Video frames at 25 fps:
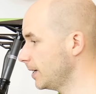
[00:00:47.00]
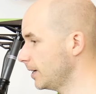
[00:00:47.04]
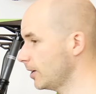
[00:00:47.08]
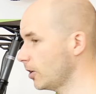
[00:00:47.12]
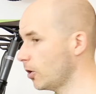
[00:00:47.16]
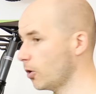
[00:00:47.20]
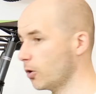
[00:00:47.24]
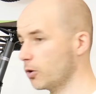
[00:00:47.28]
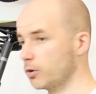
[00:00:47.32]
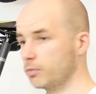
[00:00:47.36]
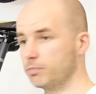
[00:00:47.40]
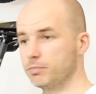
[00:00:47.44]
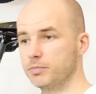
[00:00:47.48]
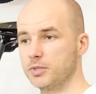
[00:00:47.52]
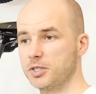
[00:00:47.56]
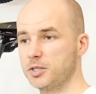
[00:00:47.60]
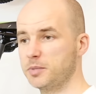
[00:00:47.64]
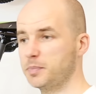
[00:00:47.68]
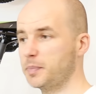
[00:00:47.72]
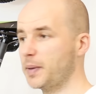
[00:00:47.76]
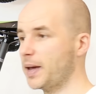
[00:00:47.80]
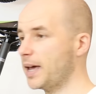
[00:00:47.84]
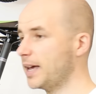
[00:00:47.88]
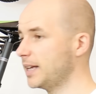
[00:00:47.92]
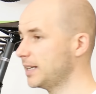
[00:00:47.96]
or
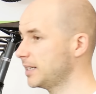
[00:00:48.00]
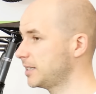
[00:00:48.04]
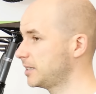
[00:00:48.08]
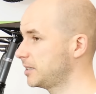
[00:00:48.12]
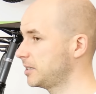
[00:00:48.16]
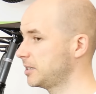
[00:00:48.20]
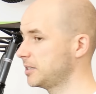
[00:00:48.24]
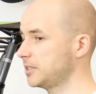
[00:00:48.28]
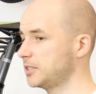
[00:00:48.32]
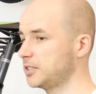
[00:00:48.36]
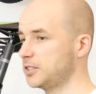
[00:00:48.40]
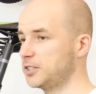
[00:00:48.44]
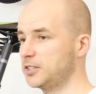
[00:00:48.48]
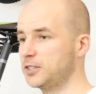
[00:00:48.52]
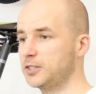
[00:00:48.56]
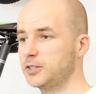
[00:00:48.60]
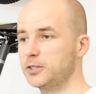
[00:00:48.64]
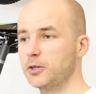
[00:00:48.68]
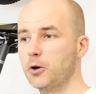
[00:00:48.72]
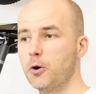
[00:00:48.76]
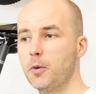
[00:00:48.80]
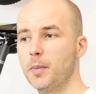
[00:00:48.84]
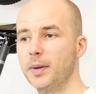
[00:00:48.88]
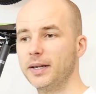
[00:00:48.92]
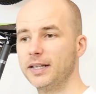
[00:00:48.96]
spend
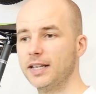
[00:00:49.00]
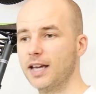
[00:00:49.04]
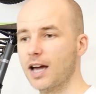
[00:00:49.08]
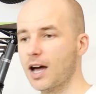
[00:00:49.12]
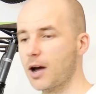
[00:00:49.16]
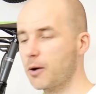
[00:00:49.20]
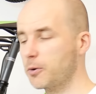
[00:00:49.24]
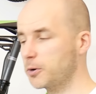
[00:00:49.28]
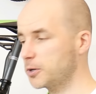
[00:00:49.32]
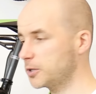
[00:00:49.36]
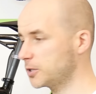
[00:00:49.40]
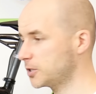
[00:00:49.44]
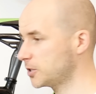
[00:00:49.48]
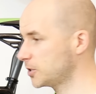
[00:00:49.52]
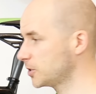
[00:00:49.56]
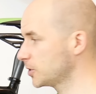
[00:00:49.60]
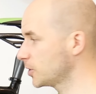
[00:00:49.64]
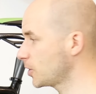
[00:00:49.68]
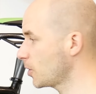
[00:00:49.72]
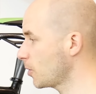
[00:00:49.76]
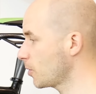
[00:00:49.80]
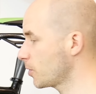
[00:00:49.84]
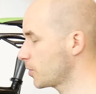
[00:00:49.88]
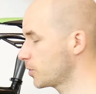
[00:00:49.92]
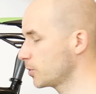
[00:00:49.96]
so many hours,
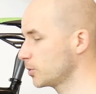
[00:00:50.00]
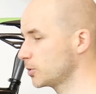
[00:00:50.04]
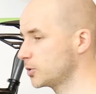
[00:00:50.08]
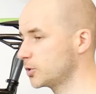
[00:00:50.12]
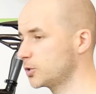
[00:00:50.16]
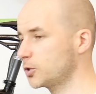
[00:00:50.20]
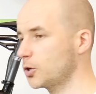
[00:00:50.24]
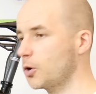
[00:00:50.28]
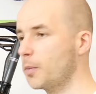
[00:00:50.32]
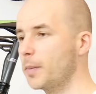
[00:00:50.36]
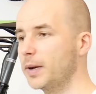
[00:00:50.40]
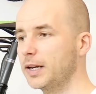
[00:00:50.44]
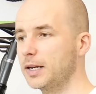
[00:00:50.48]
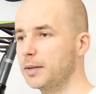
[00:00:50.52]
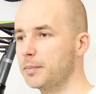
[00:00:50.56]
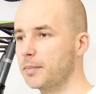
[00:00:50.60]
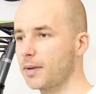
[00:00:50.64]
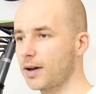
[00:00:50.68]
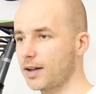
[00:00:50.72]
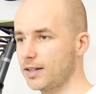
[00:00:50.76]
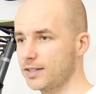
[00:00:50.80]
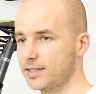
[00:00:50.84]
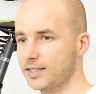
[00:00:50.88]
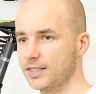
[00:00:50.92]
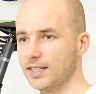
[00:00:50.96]
go through so many
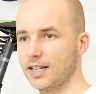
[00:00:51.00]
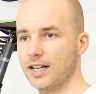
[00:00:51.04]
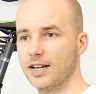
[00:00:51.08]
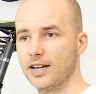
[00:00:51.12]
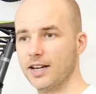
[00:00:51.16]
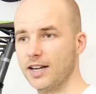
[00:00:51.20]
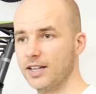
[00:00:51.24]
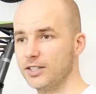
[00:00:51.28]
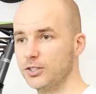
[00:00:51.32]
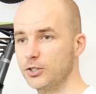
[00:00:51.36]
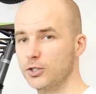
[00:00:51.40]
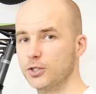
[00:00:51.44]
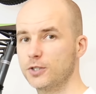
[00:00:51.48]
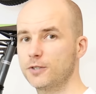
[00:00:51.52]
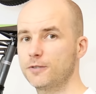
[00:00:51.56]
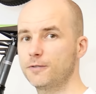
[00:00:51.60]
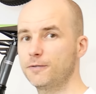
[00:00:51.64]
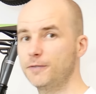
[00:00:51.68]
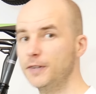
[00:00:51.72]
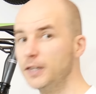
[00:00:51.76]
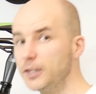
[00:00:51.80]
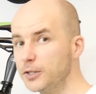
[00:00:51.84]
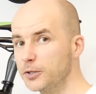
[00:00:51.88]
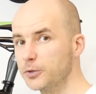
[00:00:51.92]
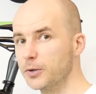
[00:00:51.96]
miles and
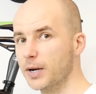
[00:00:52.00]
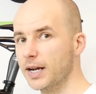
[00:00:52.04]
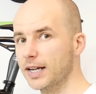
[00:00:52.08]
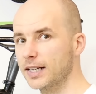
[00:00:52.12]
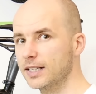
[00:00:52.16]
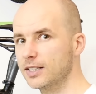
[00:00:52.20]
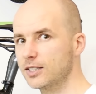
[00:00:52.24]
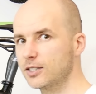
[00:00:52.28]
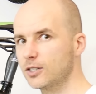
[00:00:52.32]
just feel great.